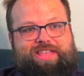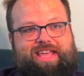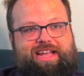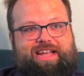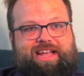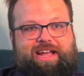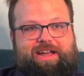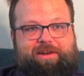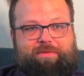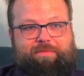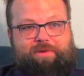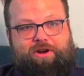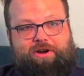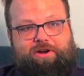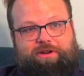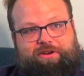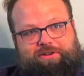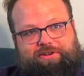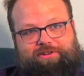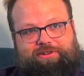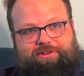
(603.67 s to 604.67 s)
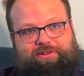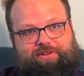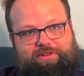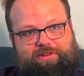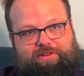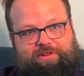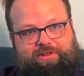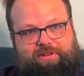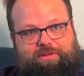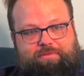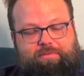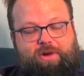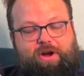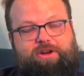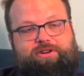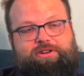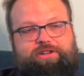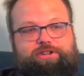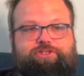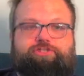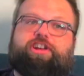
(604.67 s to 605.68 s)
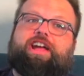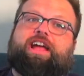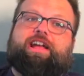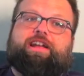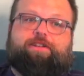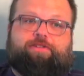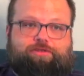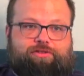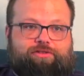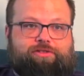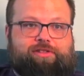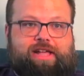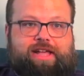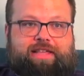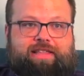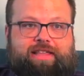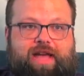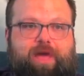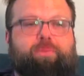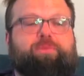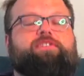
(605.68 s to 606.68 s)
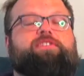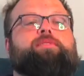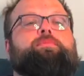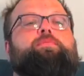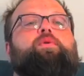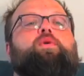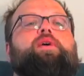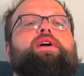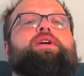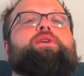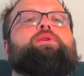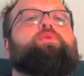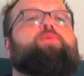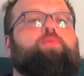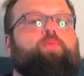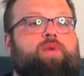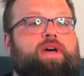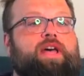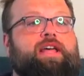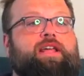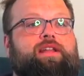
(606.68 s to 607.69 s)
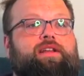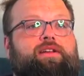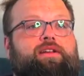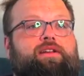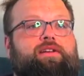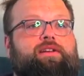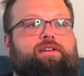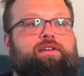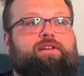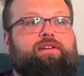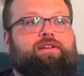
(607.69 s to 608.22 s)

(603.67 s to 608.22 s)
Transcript: that kind of marked a change. Like that was the point when